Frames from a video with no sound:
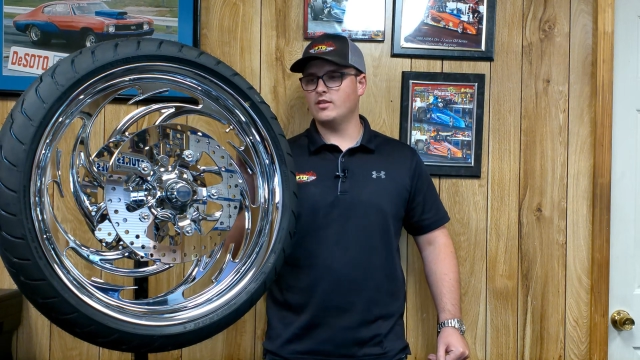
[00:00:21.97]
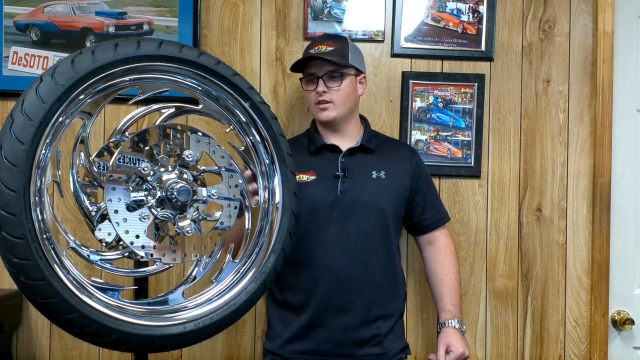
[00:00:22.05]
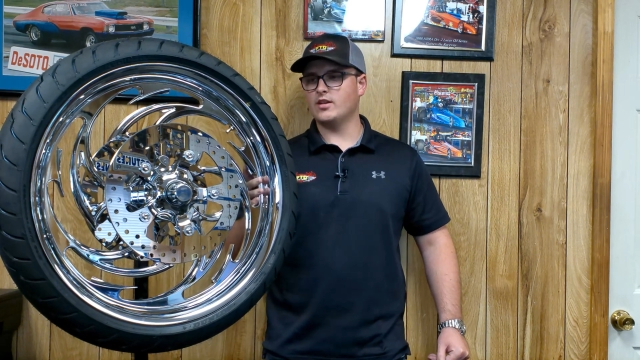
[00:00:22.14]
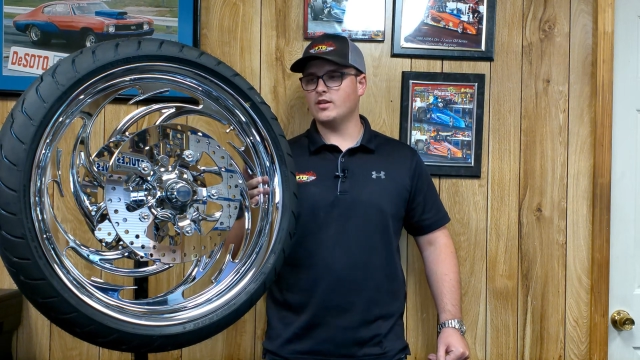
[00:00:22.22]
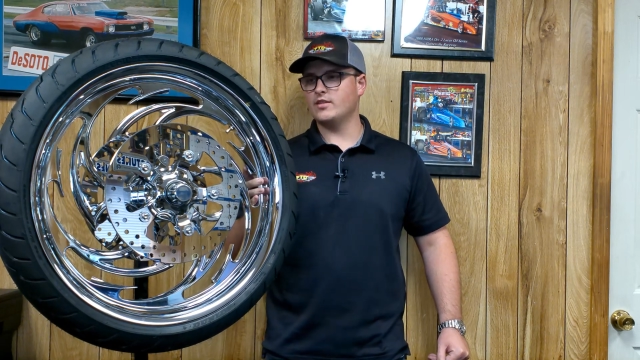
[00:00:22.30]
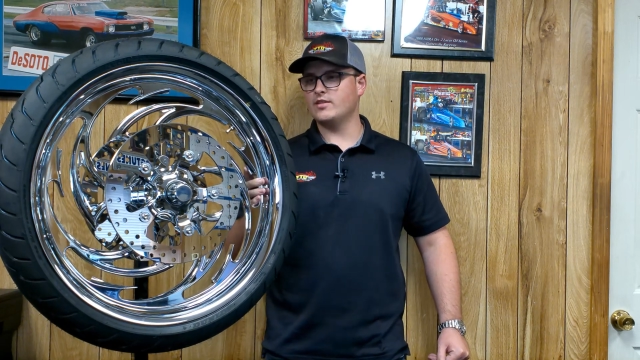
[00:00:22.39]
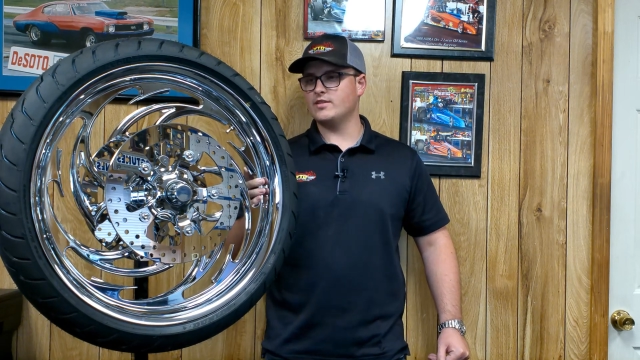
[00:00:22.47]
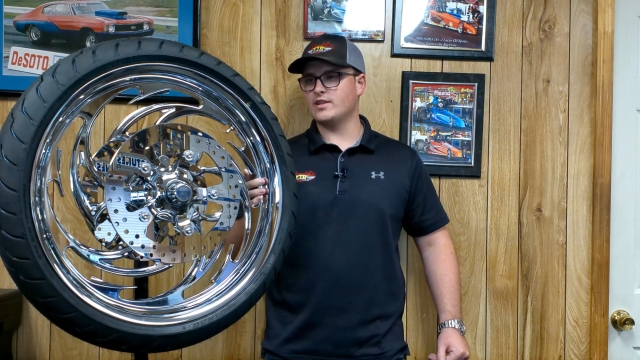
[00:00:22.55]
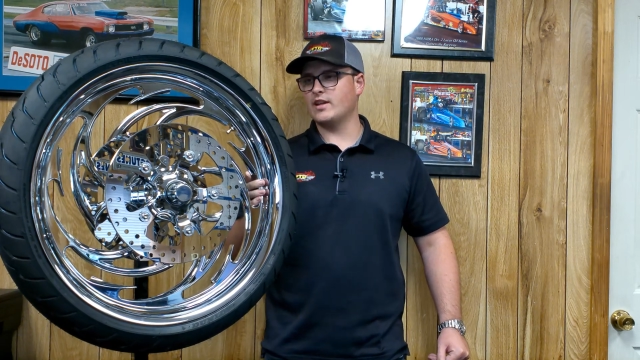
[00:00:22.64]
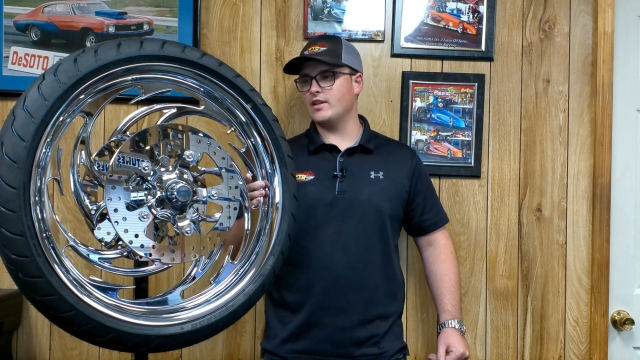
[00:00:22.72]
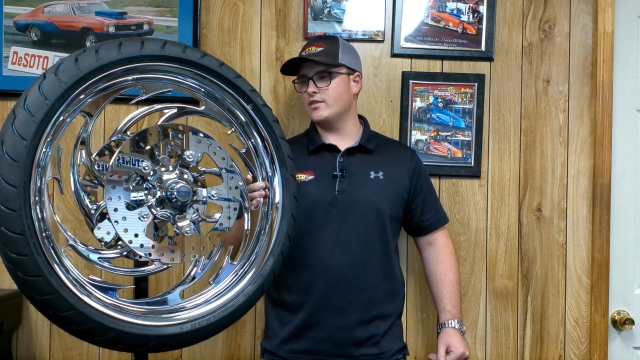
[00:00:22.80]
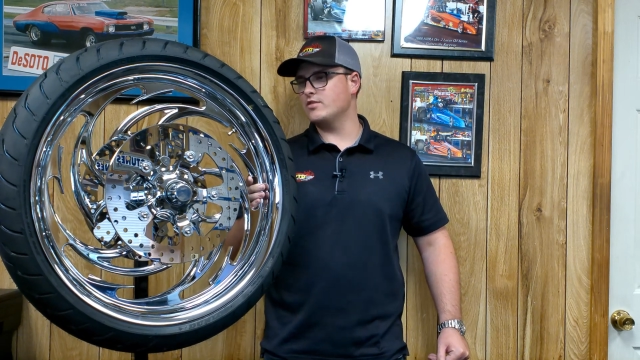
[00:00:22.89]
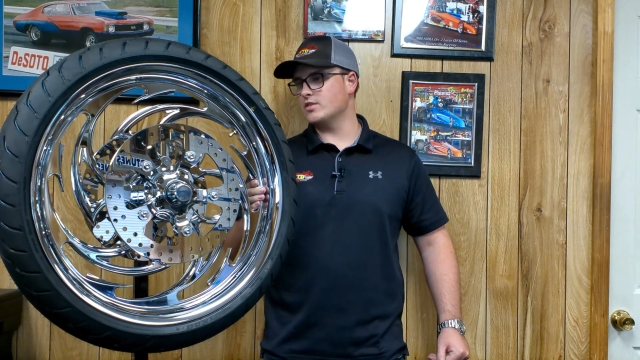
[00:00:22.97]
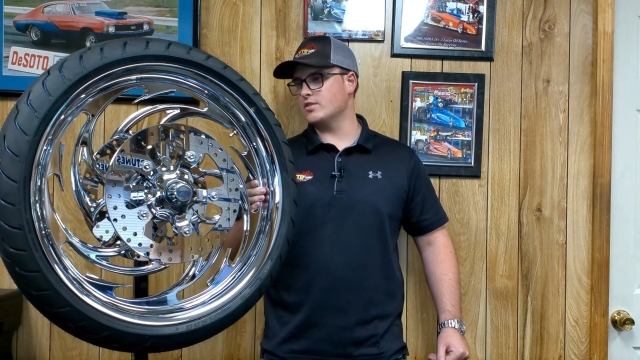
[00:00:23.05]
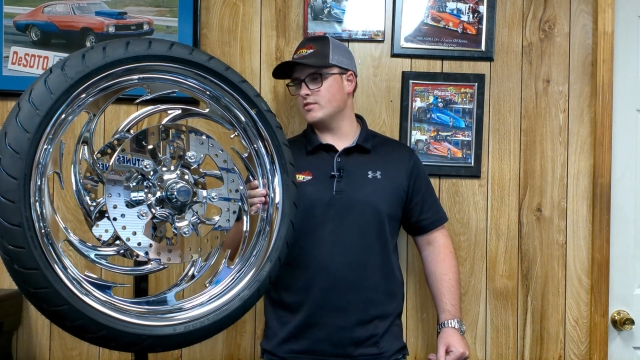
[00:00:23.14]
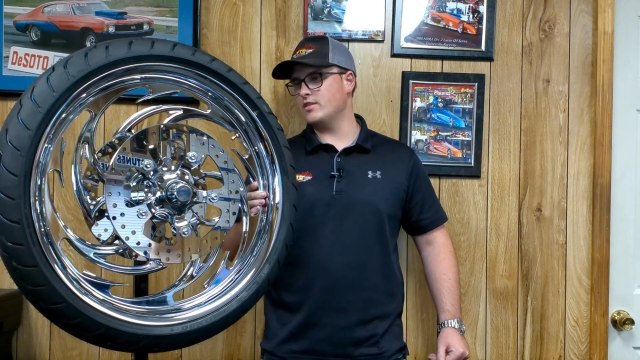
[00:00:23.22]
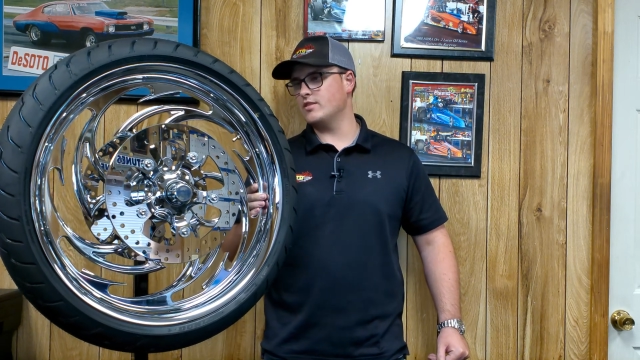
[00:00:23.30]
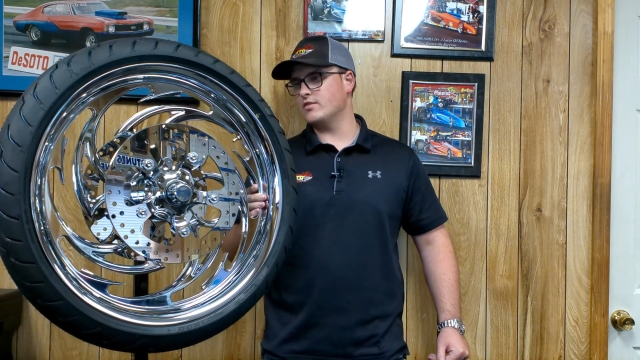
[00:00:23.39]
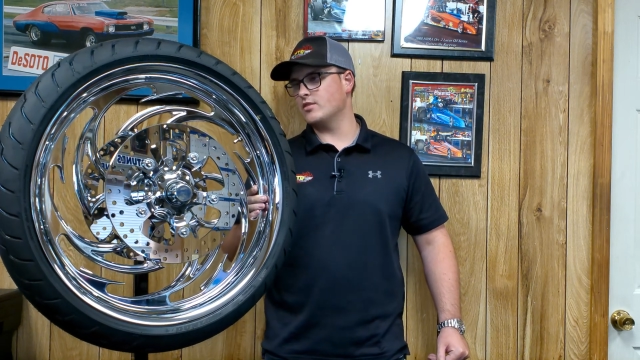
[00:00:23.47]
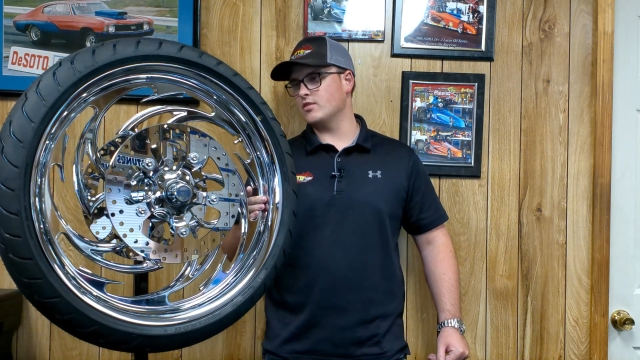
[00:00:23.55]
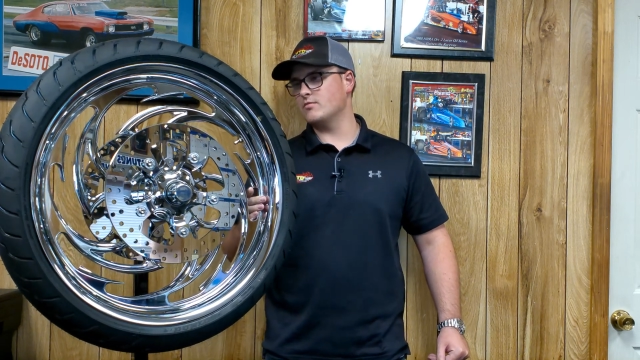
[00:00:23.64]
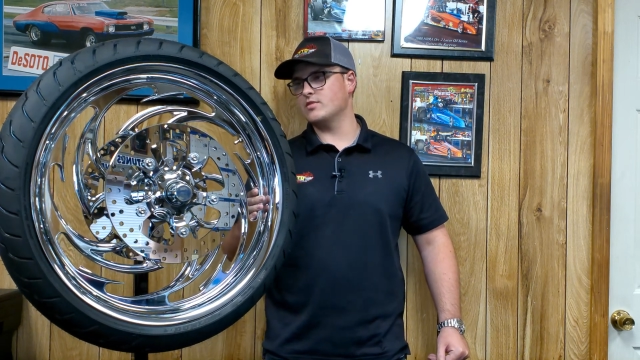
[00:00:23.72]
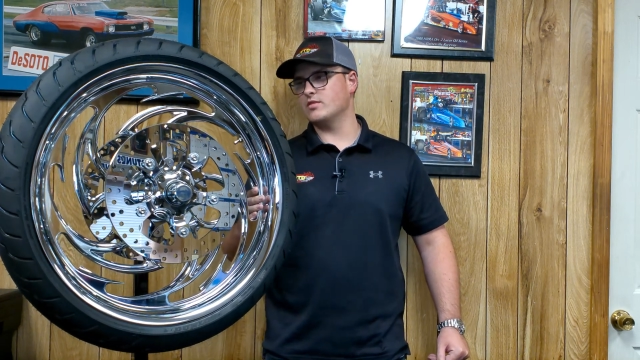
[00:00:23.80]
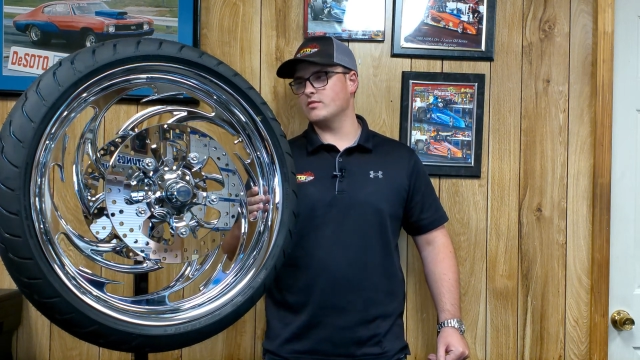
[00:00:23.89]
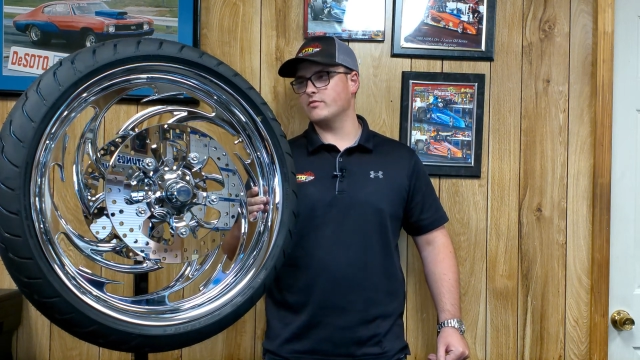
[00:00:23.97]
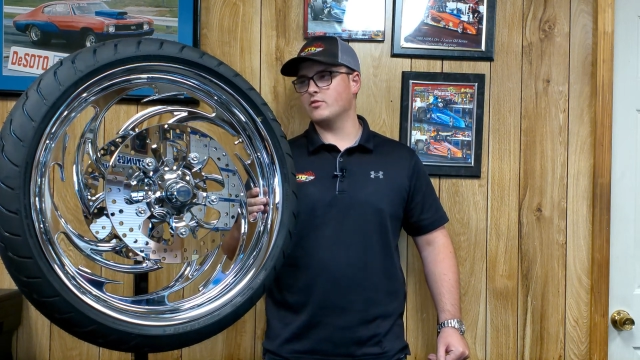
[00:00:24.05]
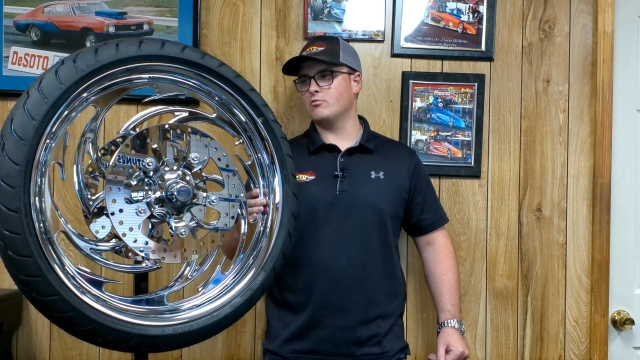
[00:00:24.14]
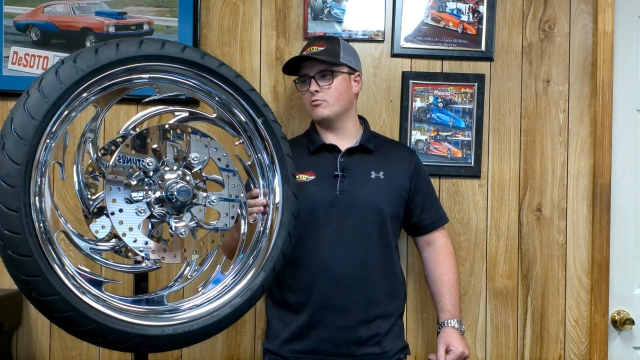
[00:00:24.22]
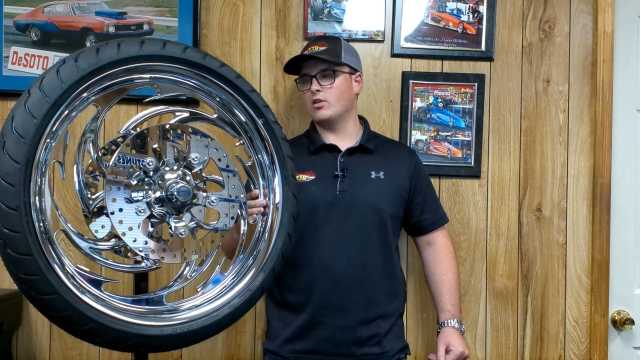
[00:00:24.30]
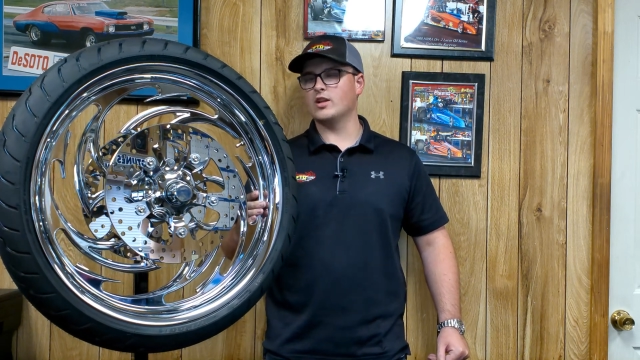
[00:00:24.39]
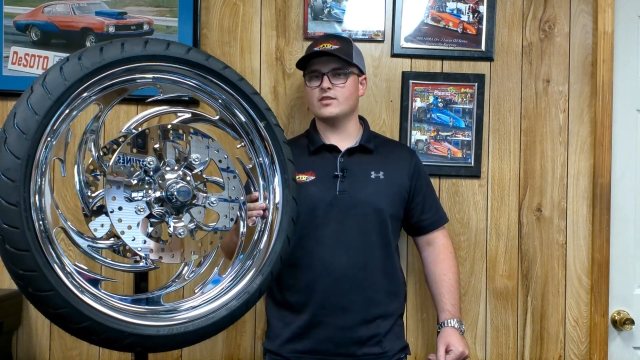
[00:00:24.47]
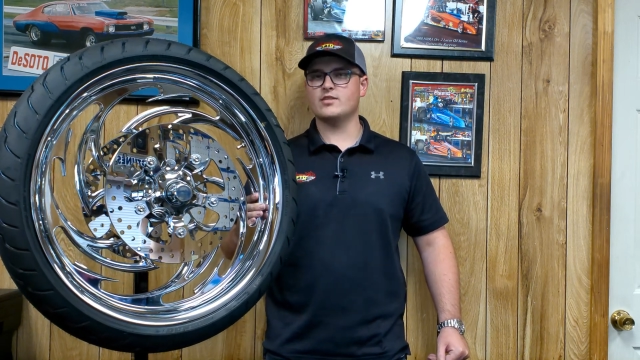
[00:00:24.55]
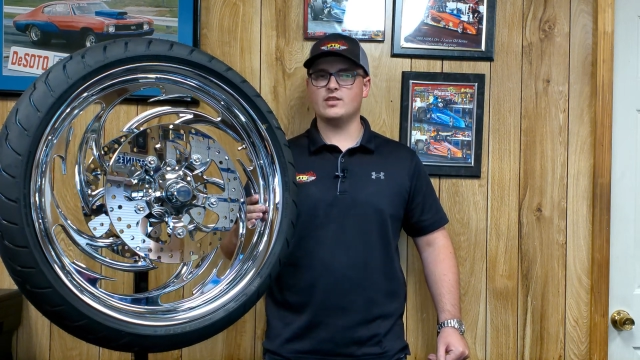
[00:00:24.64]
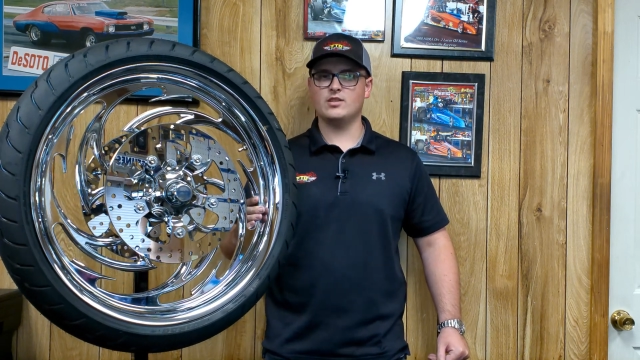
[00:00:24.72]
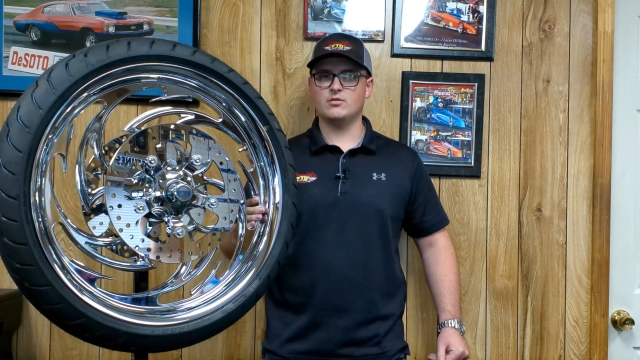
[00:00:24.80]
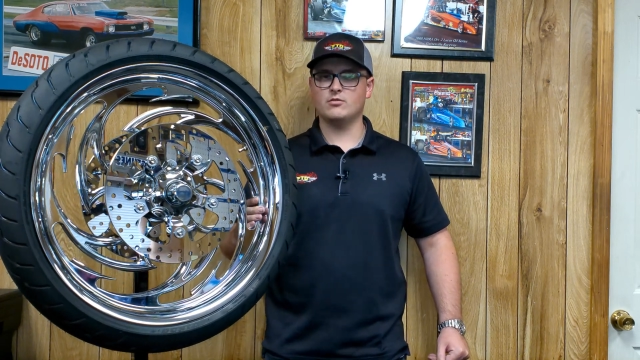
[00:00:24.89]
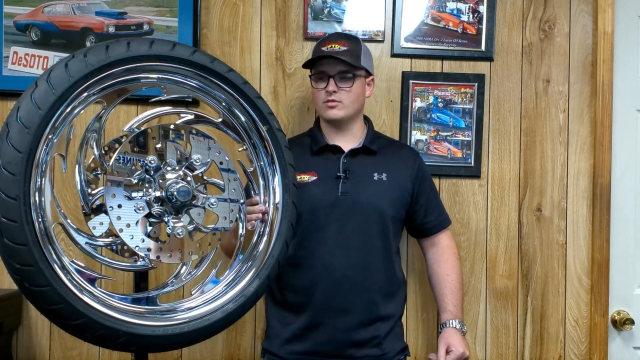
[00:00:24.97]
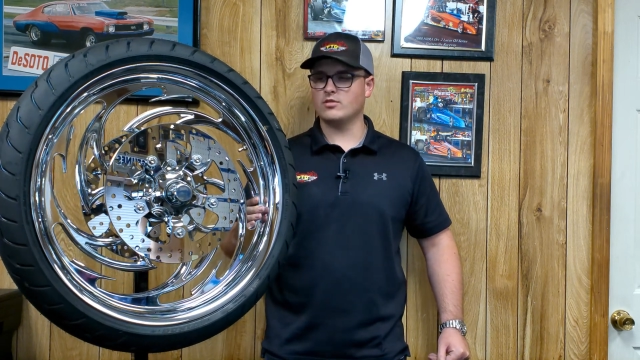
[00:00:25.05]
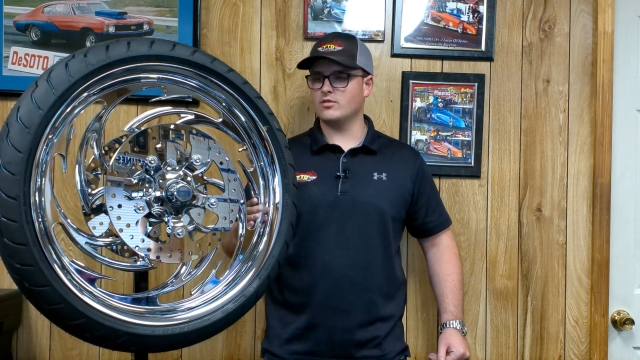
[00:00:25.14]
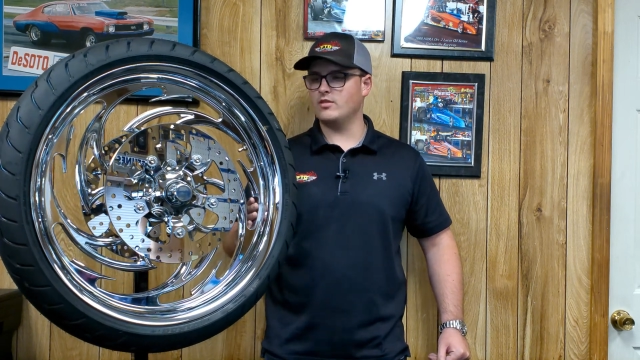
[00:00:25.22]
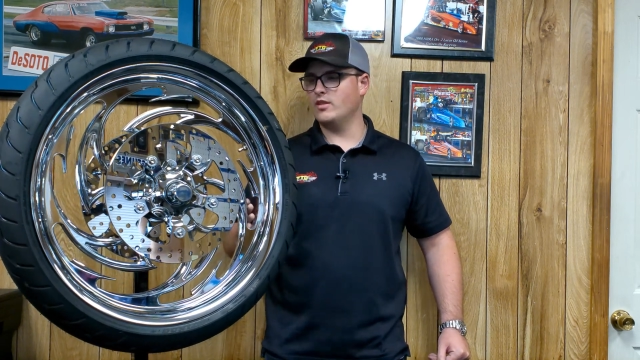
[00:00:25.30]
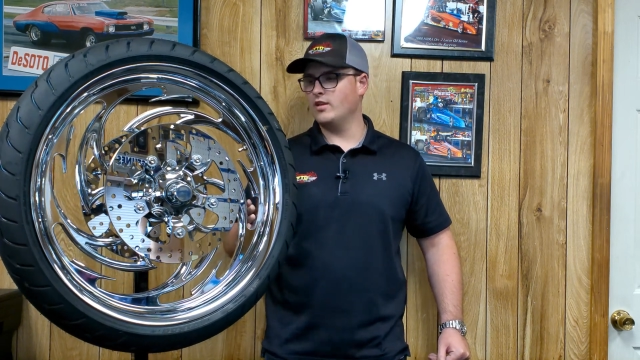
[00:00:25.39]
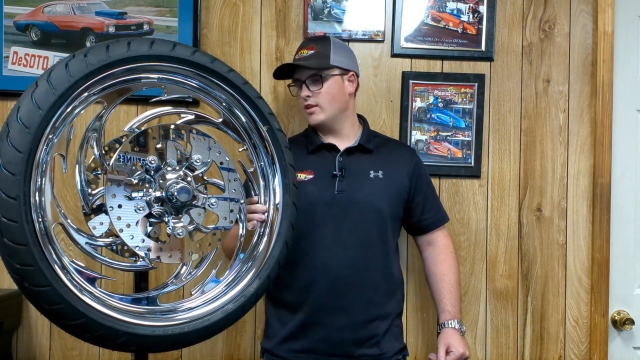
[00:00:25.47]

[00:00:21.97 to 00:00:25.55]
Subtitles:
design, just in terms of quantity ordered.